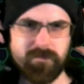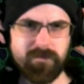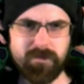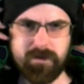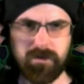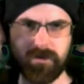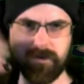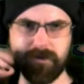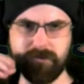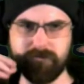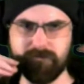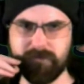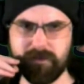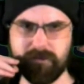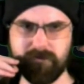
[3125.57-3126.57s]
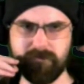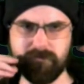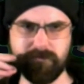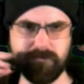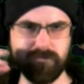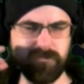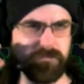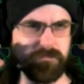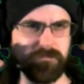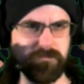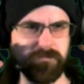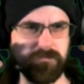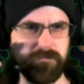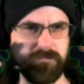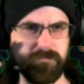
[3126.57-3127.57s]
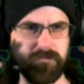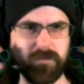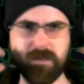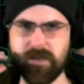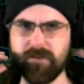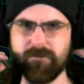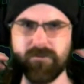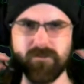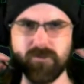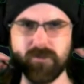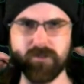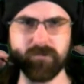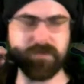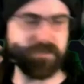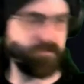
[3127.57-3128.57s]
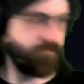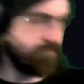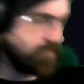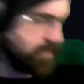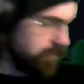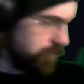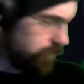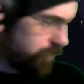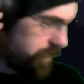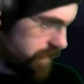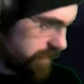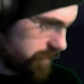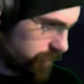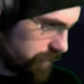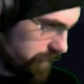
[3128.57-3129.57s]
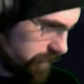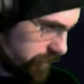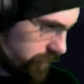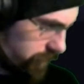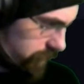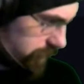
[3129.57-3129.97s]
Hello? My headphones just made a really weird squealing noise.